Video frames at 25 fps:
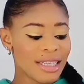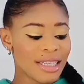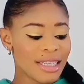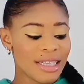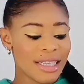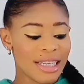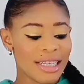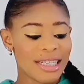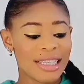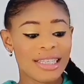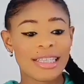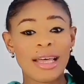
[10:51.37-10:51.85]
This
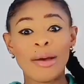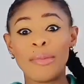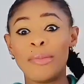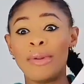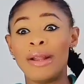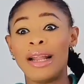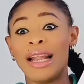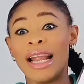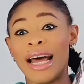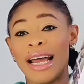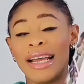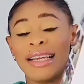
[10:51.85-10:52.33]
is a
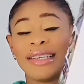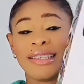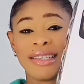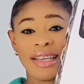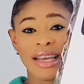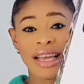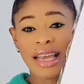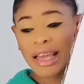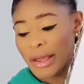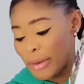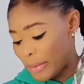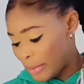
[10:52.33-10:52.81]

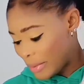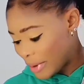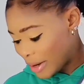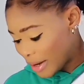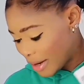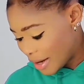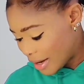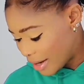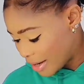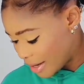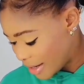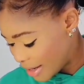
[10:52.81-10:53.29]
stabilizer
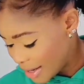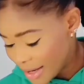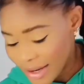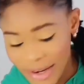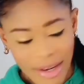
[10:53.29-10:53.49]
gimbal.